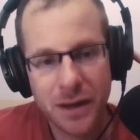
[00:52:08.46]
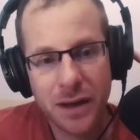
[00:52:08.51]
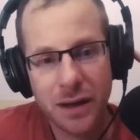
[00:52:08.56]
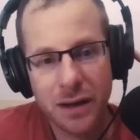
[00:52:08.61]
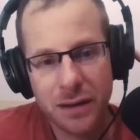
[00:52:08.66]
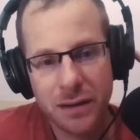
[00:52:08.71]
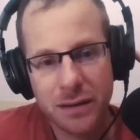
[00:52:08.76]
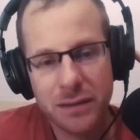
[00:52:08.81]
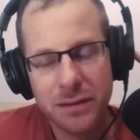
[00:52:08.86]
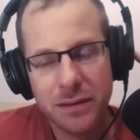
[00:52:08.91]

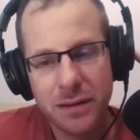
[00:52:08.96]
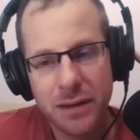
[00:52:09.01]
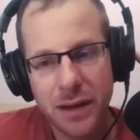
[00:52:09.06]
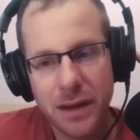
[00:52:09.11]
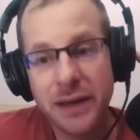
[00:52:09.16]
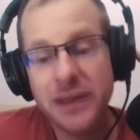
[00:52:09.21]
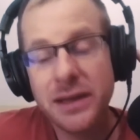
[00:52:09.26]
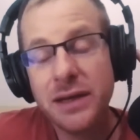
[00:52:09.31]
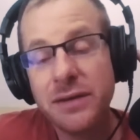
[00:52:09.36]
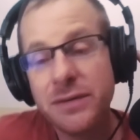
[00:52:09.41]
Yeah,
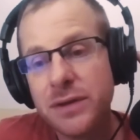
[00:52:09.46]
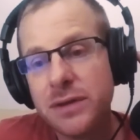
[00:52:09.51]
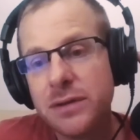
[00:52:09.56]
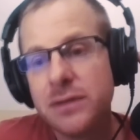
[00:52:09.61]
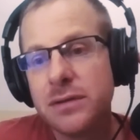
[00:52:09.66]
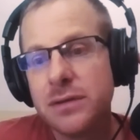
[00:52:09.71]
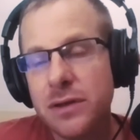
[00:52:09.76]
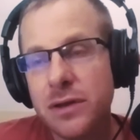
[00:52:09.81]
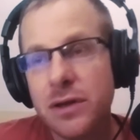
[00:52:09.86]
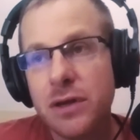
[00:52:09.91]
and
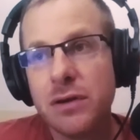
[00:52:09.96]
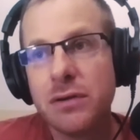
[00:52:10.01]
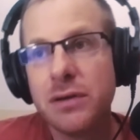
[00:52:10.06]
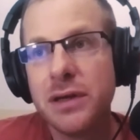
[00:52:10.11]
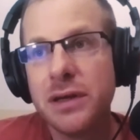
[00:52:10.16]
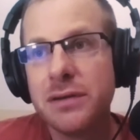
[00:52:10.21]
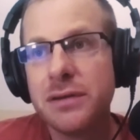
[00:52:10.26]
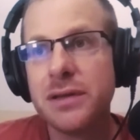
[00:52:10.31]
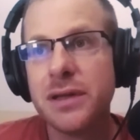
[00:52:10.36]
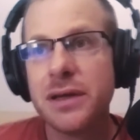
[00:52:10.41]
even you know
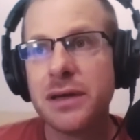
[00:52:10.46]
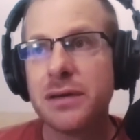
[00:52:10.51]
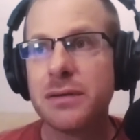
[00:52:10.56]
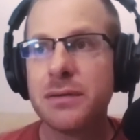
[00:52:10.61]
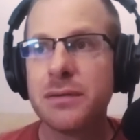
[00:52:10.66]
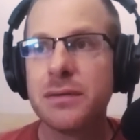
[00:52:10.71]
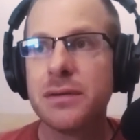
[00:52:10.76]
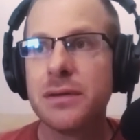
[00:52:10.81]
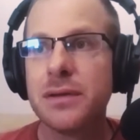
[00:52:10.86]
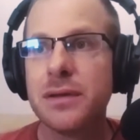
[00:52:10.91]
like